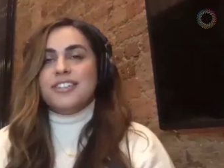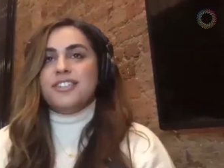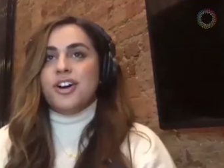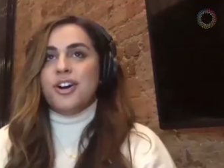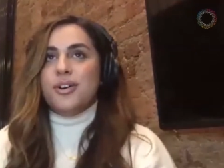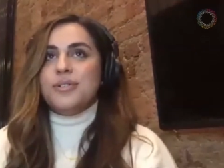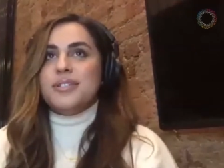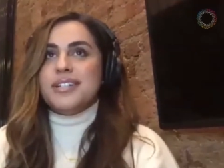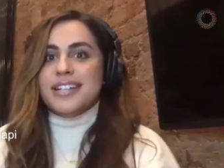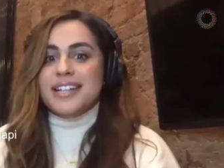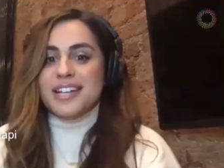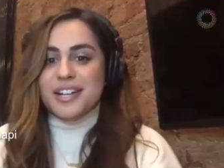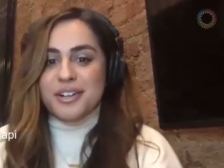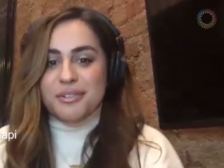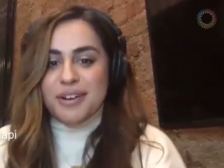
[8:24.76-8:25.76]

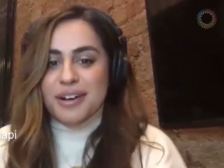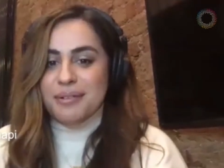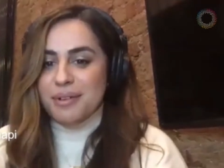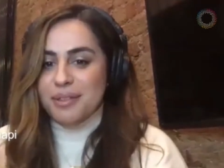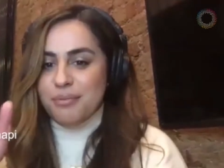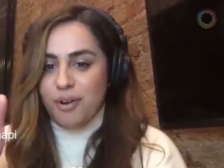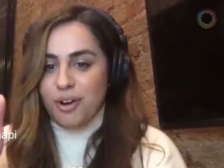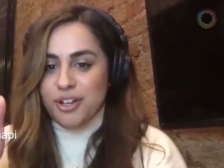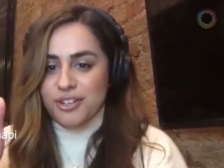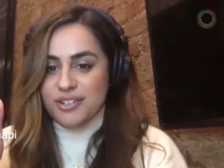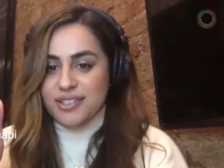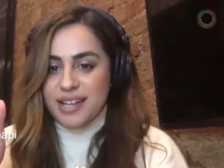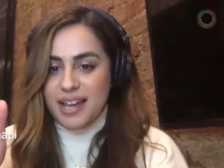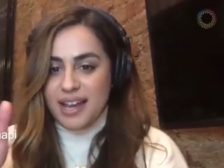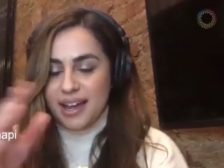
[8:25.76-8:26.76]
totally agree with what you're
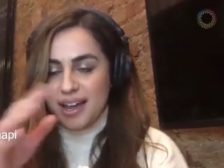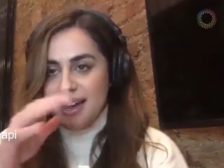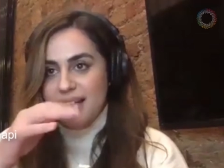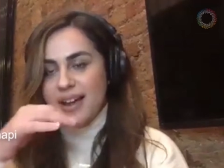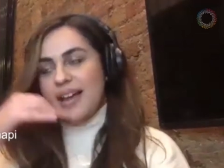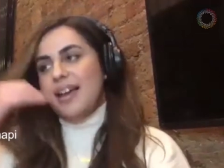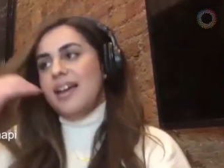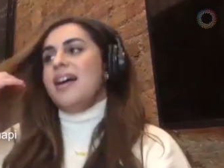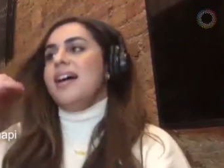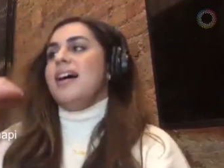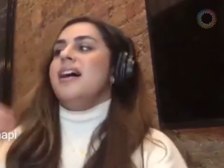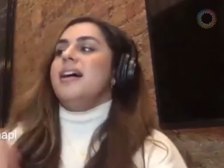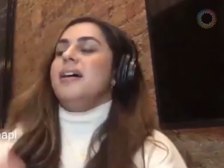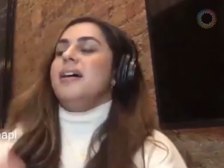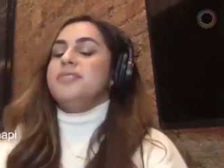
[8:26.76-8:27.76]
saying.
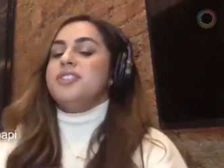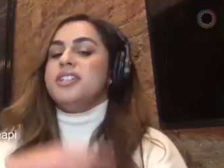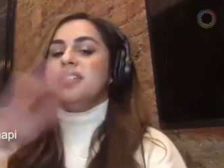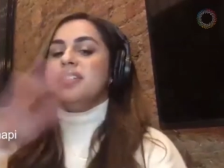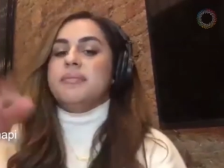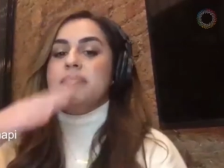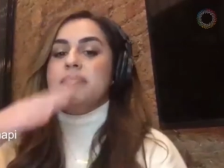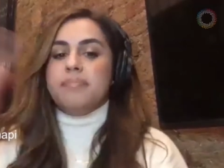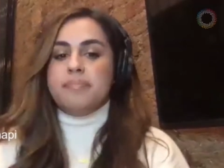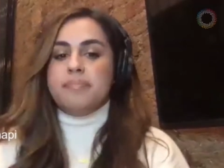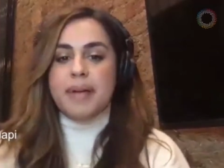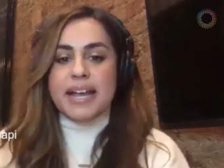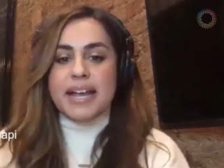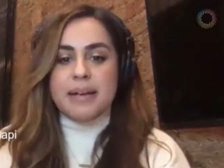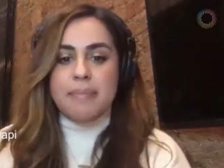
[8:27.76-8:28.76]
Just to
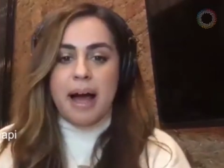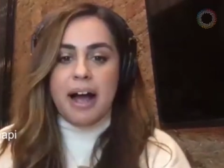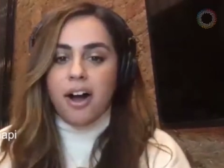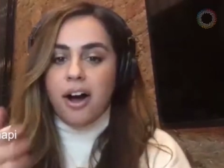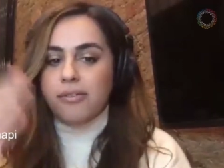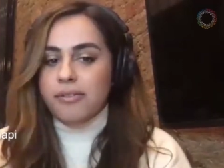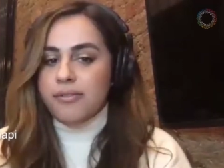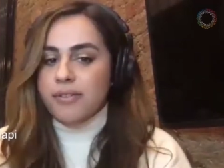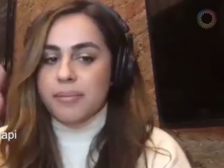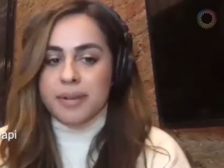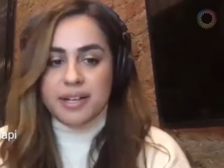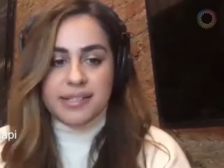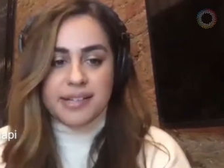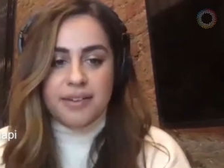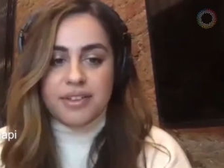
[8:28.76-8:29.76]
piggyback off of it,
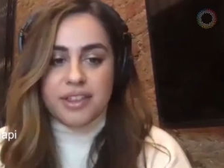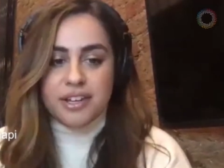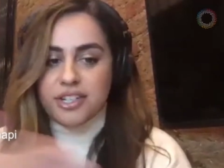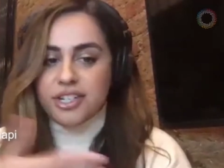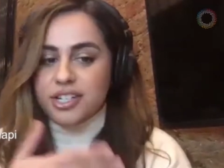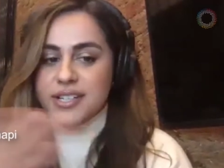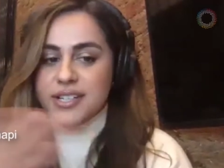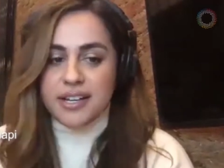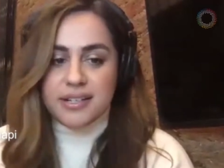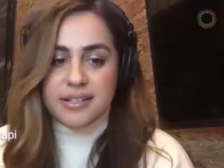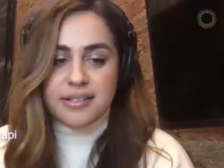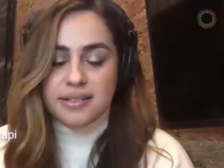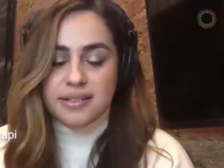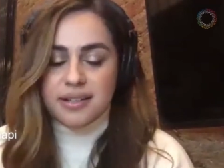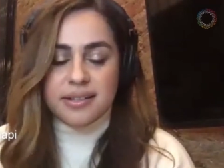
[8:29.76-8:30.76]
because everything she said
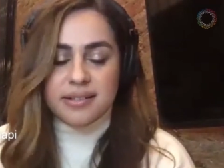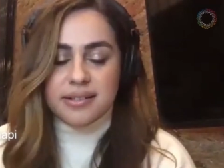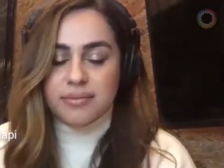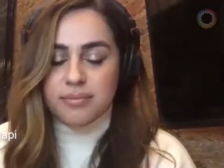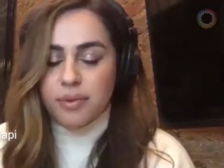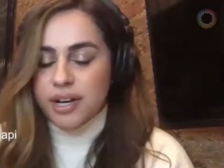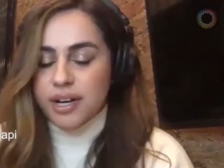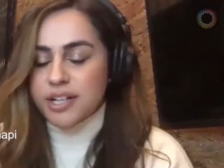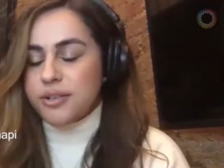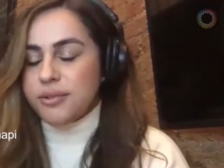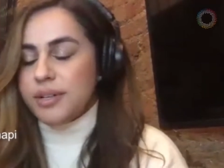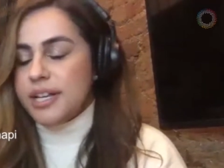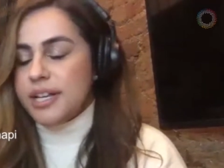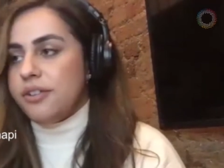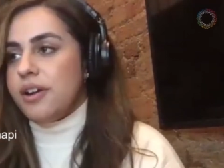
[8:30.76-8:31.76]
is what I
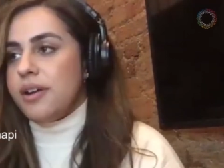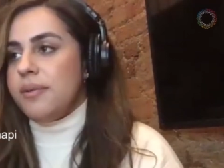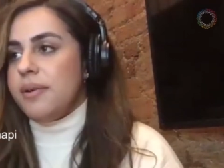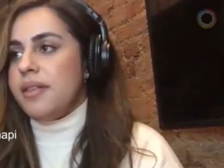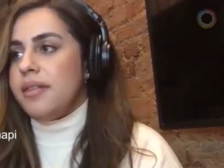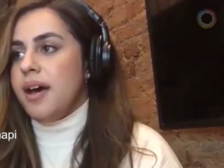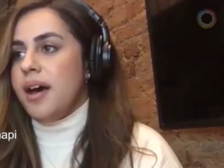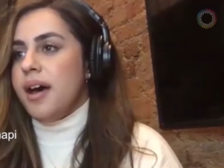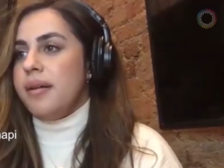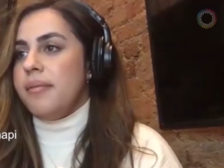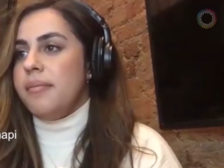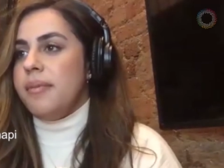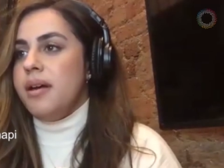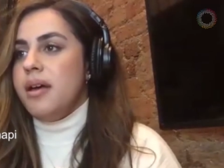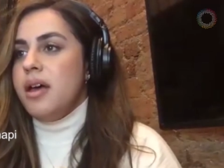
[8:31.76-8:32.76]
totally agree with.
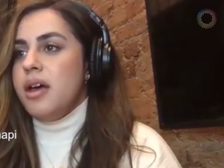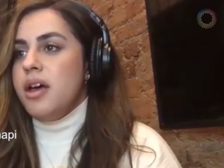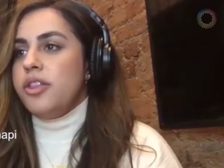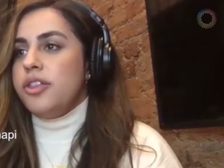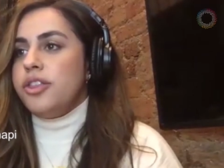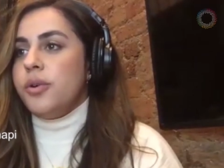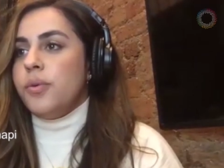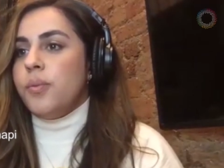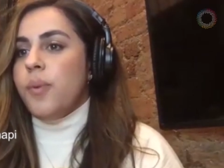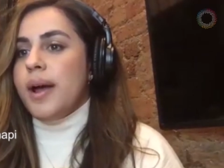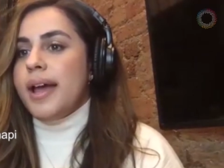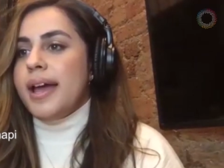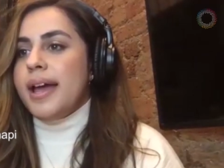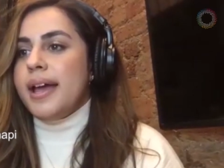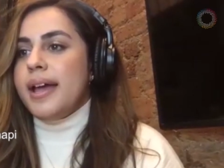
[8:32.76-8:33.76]
The
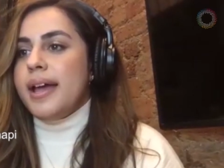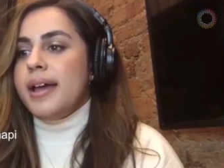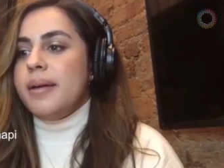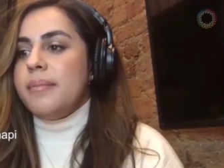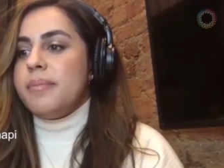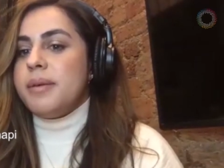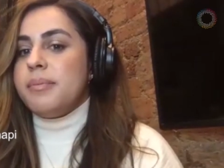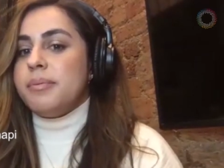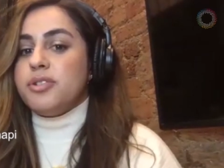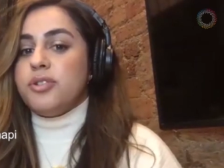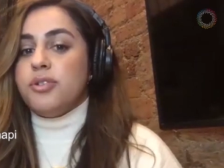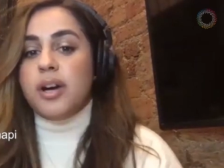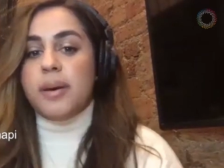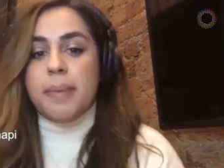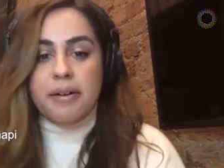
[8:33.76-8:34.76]
way people
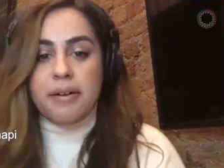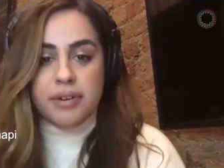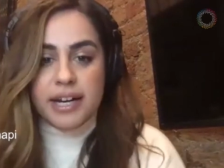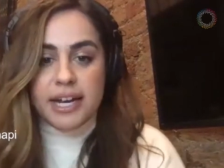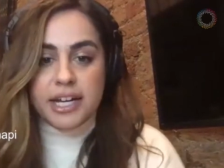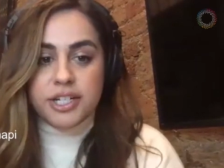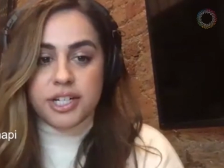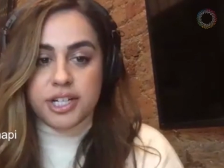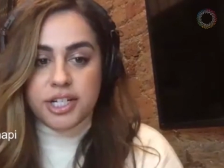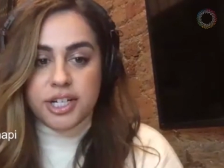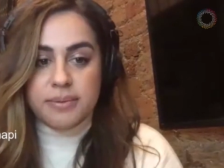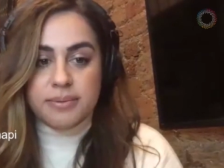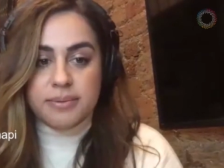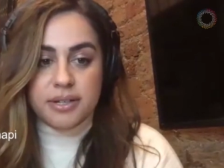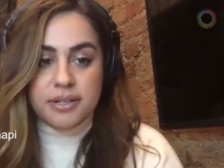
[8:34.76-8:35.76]
talk about
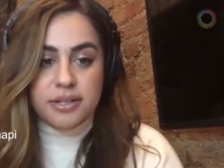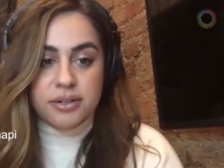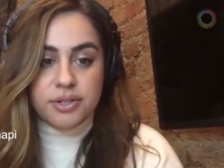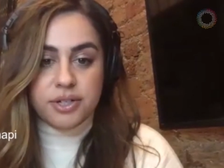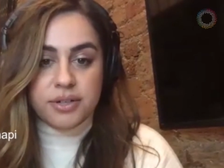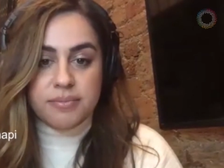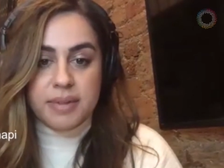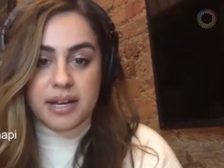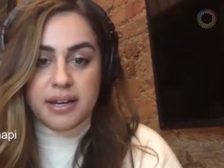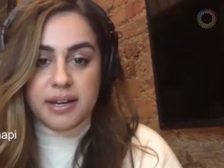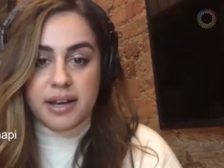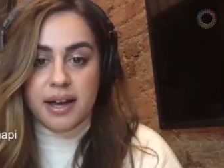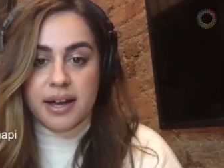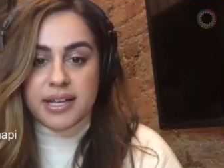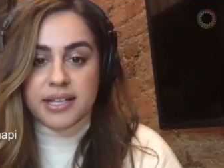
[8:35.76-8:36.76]
relationships on social
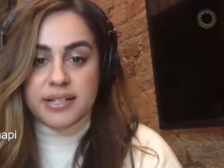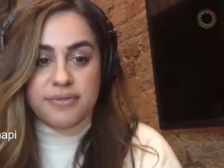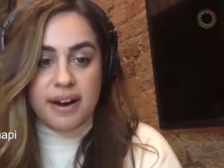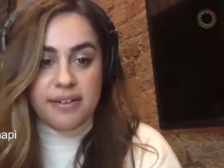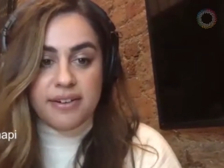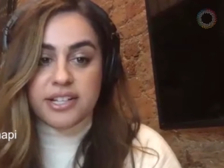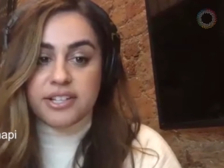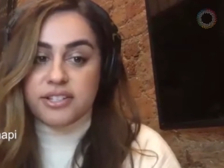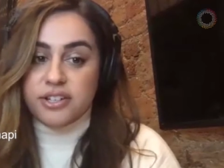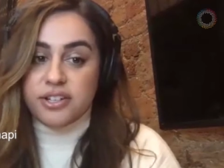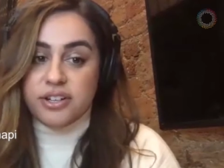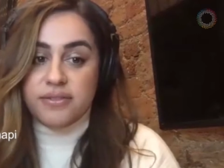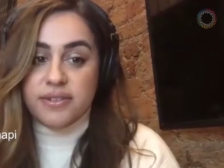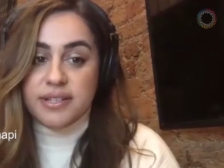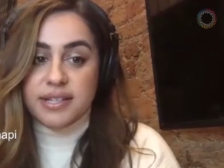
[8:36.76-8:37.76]
media is very
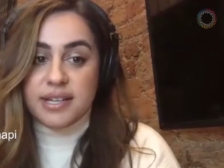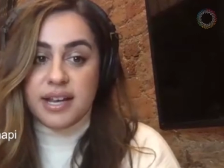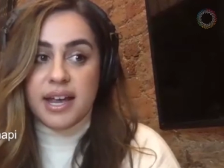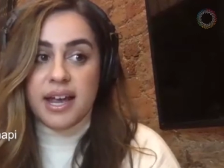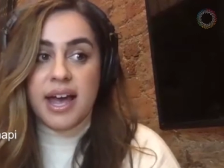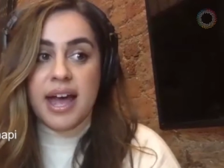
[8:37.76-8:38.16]
surfacey,